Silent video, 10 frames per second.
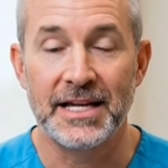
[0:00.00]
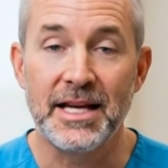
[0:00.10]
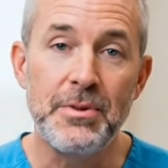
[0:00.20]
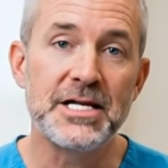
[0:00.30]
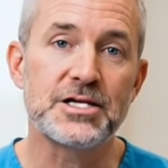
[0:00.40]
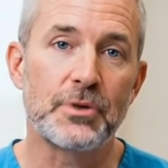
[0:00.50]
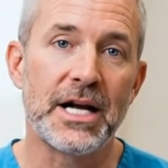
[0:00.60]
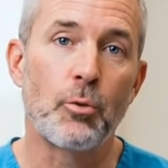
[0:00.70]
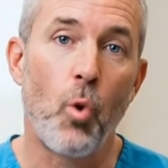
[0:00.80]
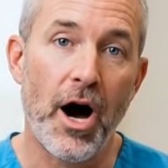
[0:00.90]
Let me
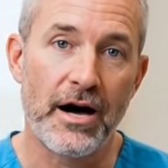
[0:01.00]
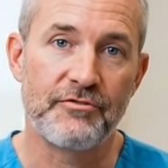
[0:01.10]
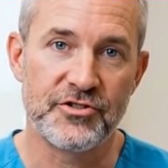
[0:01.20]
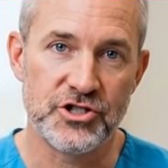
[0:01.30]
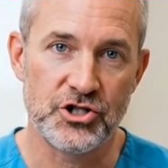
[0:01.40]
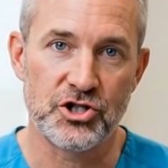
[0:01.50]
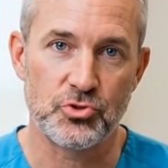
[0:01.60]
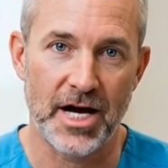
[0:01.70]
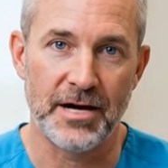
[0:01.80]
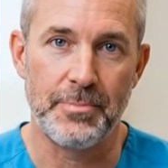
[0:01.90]
explain why our
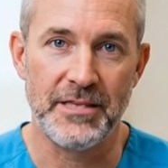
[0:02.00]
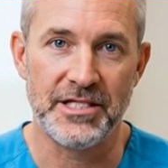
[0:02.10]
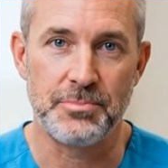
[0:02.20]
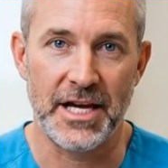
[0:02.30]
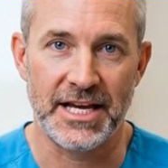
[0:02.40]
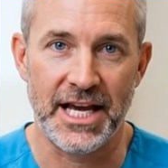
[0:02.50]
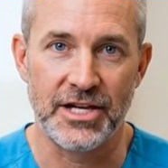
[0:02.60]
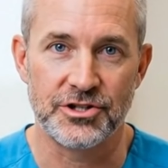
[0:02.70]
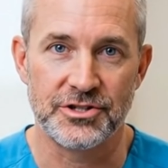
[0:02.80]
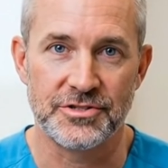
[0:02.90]
physicians recommend these
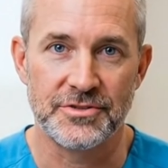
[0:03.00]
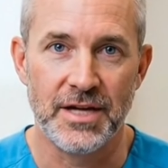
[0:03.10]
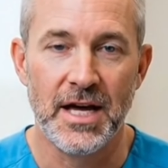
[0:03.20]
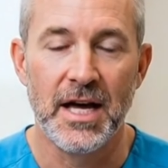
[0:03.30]
medications.